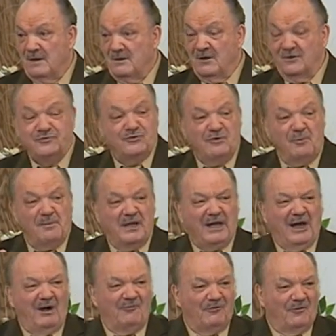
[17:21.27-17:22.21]
listen to be
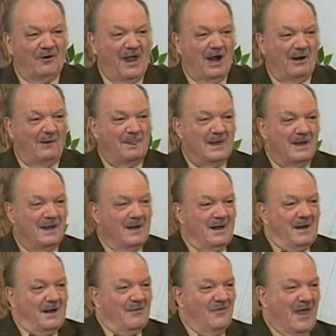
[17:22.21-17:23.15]
careful now,
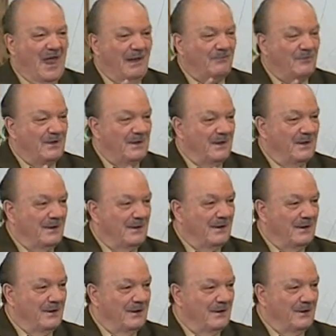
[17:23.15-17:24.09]
that
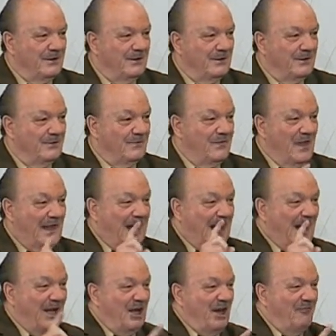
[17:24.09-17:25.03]
the
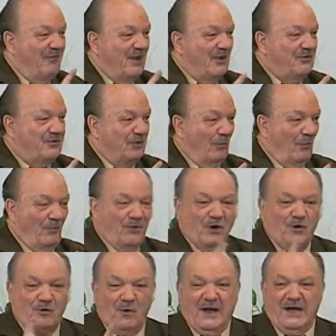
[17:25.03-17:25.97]
individual,
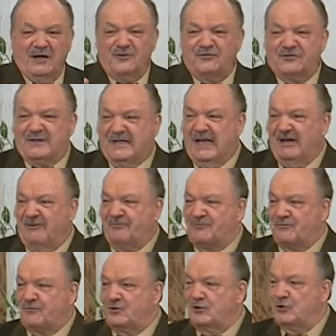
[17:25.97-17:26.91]
the greatest
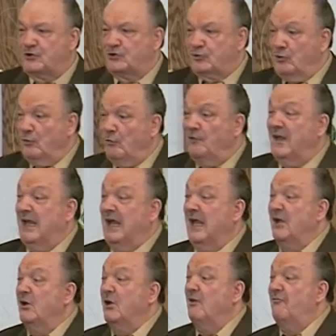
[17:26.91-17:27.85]
gift to the
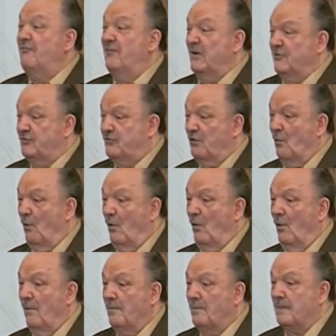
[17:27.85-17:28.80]

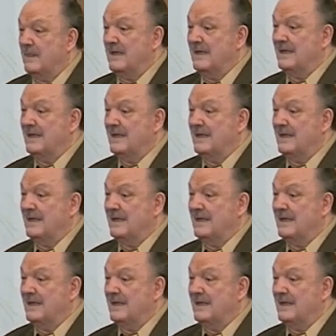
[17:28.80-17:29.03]
individual